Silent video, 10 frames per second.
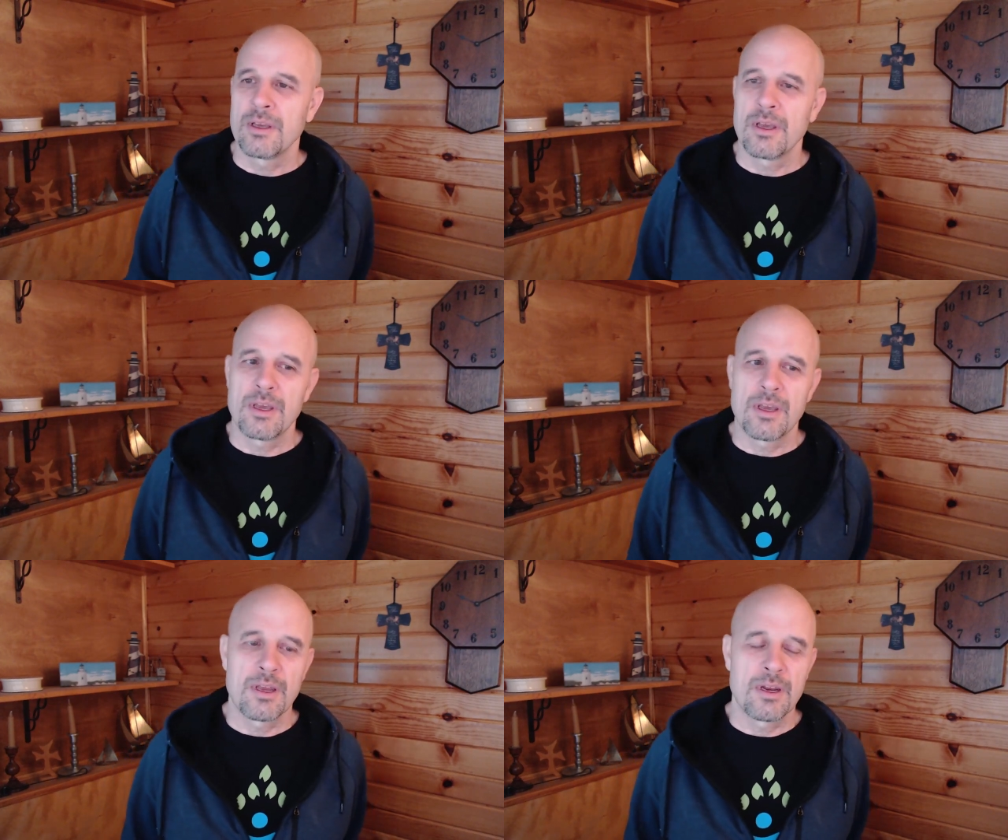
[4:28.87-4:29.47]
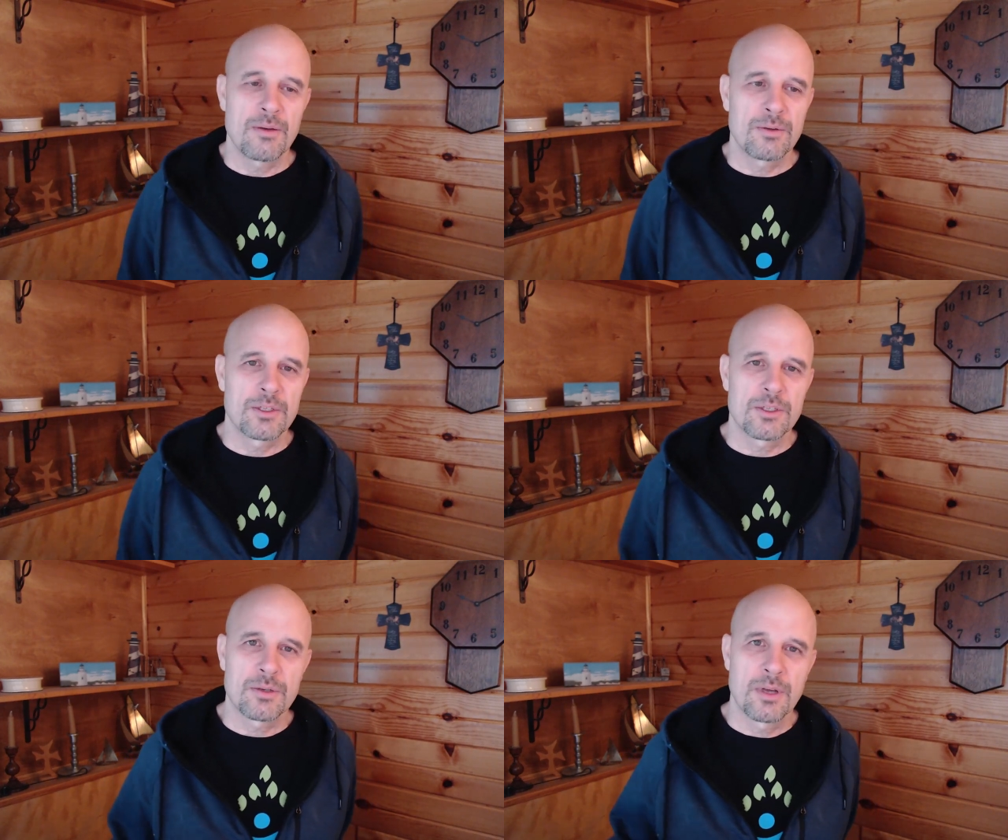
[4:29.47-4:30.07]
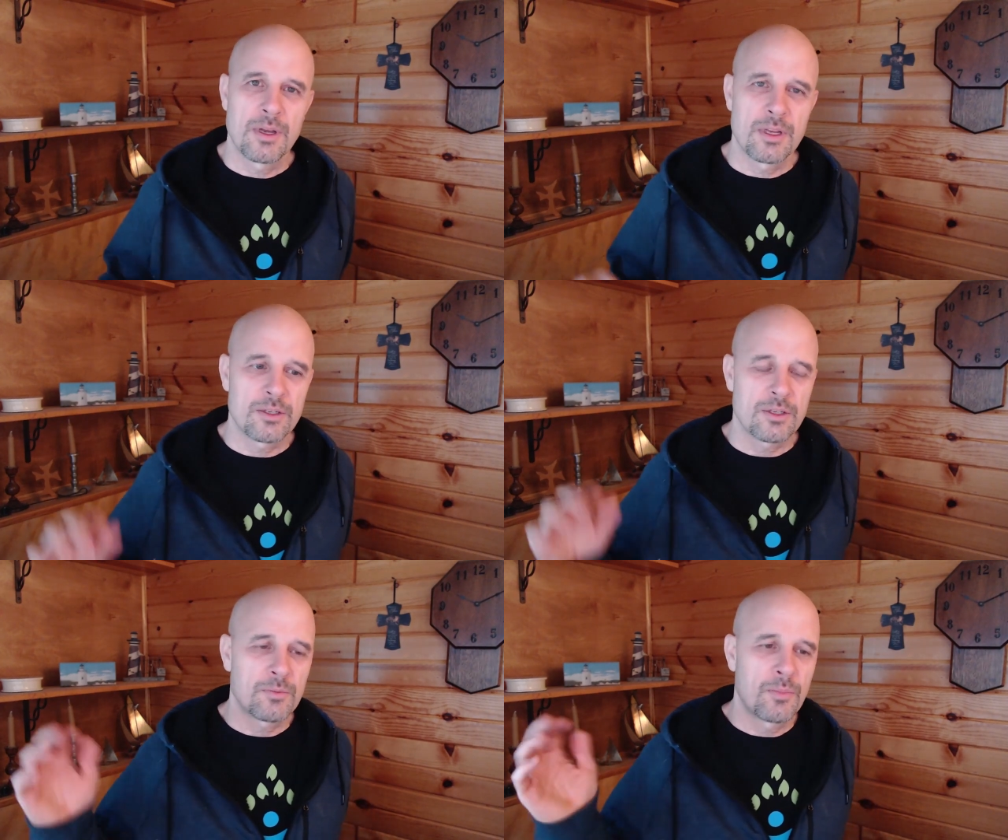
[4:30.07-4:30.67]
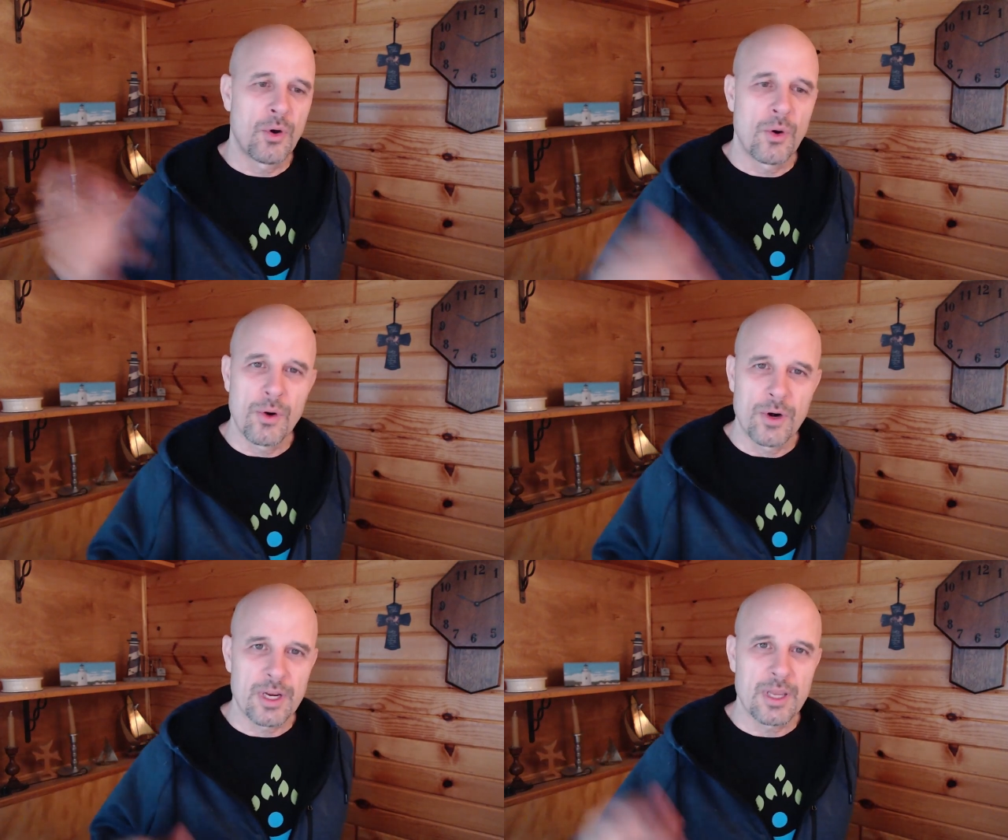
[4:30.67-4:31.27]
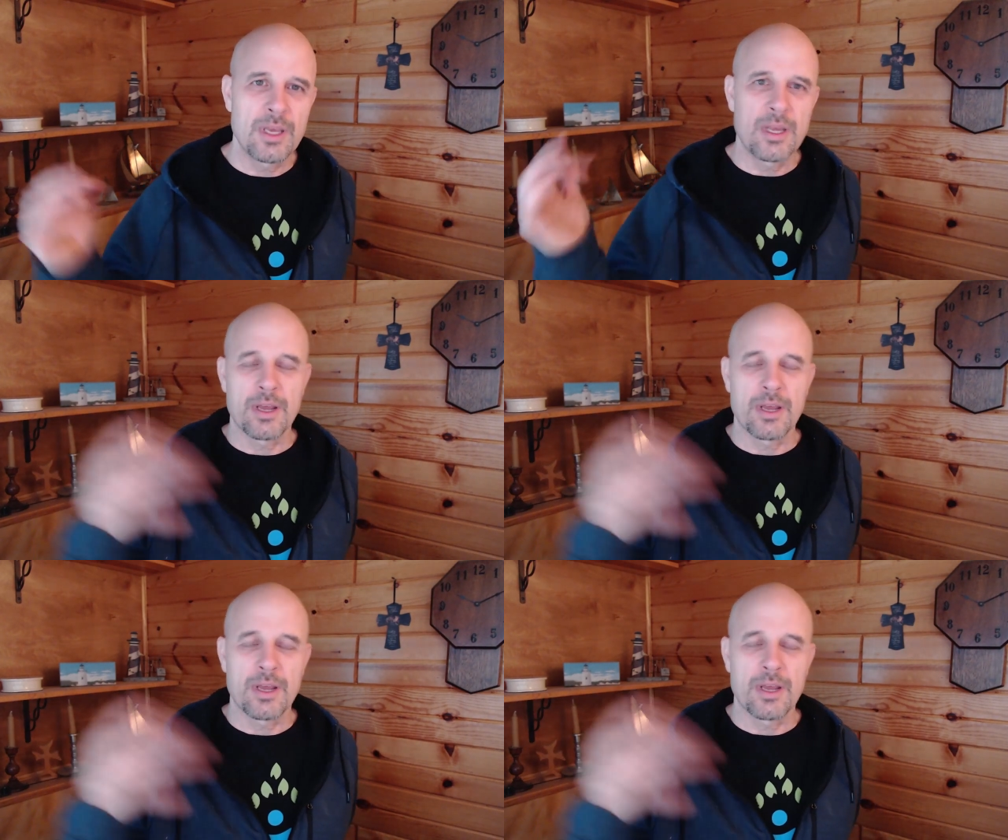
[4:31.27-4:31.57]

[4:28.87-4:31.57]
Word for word: And it was just, it's just pouring in.